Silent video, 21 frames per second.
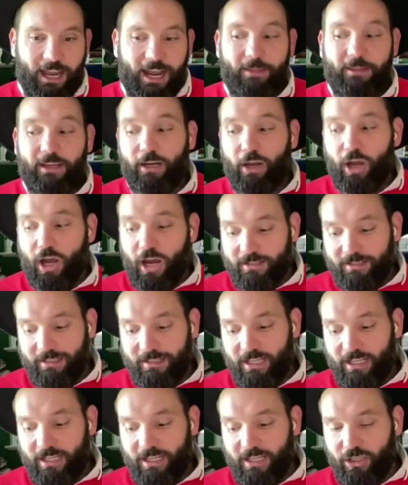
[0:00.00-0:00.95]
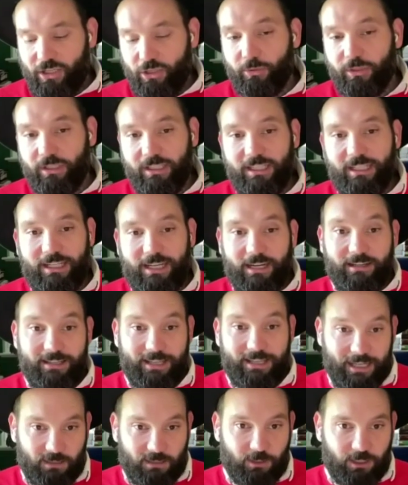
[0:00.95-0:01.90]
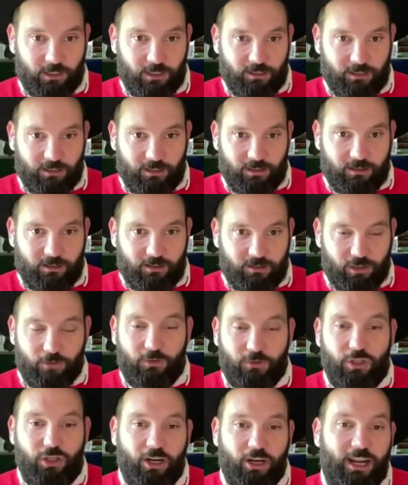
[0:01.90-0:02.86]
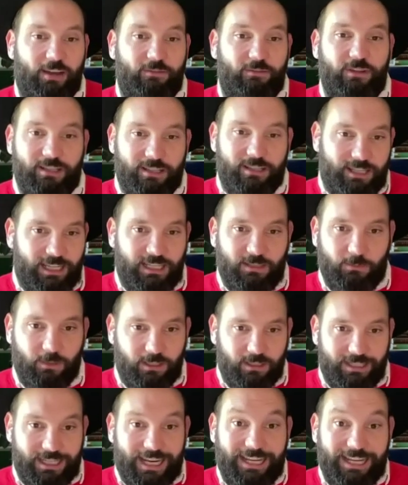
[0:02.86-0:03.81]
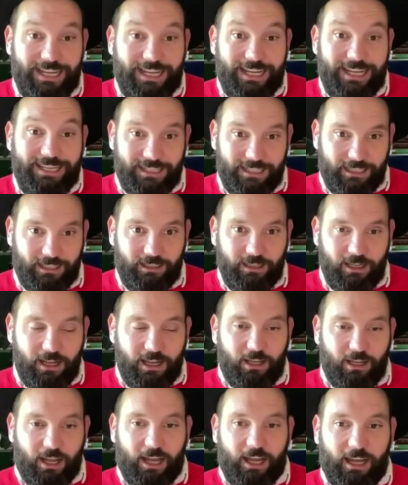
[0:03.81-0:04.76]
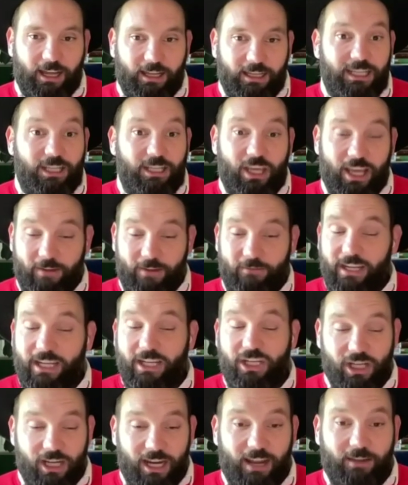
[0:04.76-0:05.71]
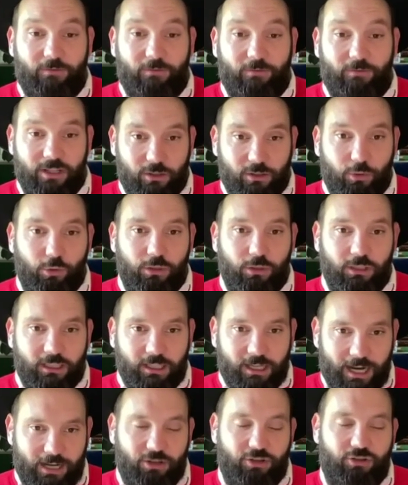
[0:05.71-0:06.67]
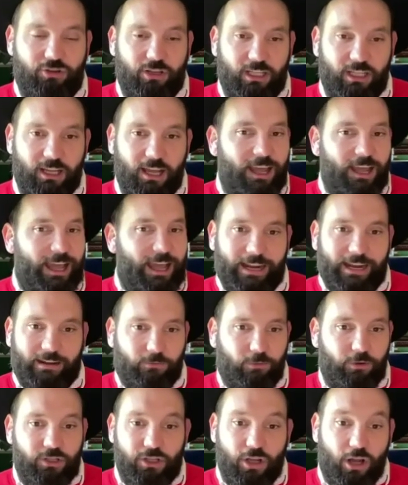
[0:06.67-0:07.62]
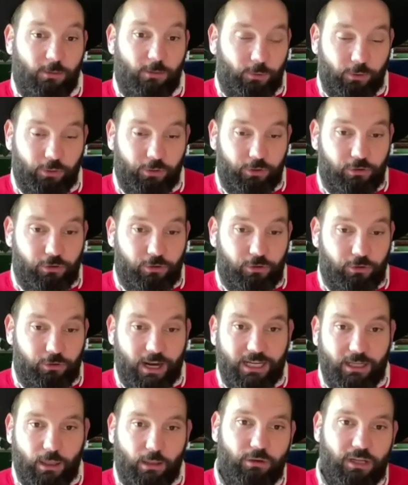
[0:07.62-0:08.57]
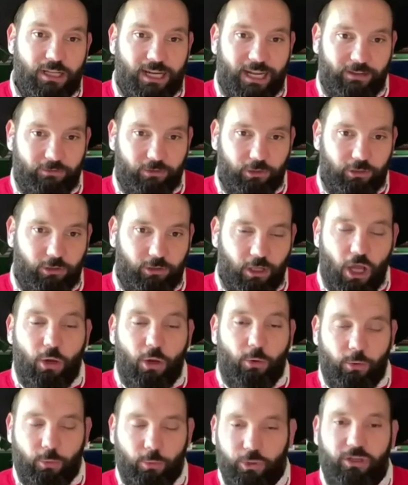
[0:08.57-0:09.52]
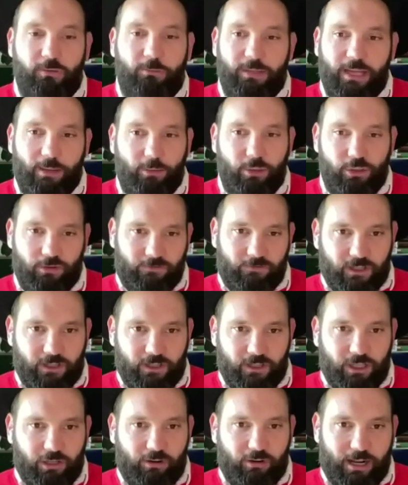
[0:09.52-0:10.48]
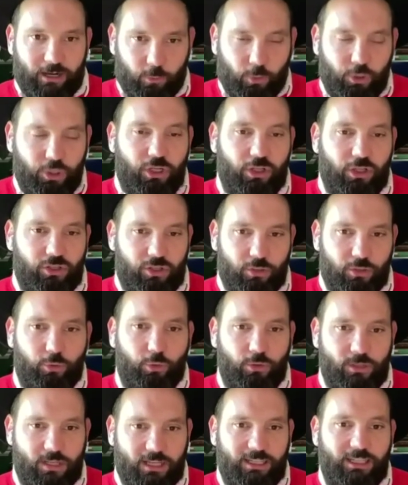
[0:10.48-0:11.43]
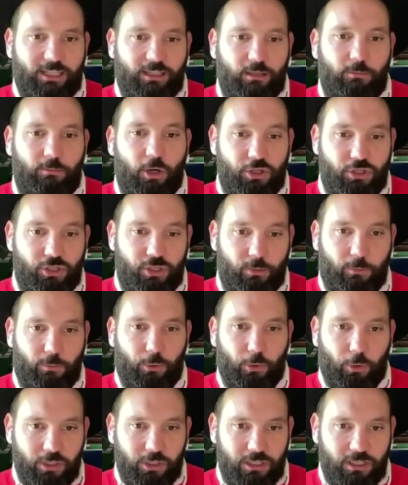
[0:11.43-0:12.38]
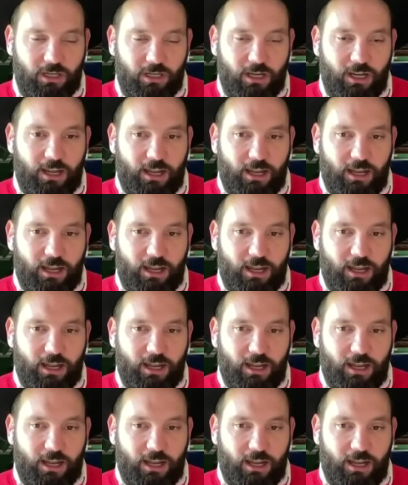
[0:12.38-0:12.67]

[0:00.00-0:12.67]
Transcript: And then lastly, you would need an assessment. So if you don't have an assessment testing uh, each, each and every school in the country, at, for example, the grade three level, we wouldn't be able to figure out which are the schools that need the most support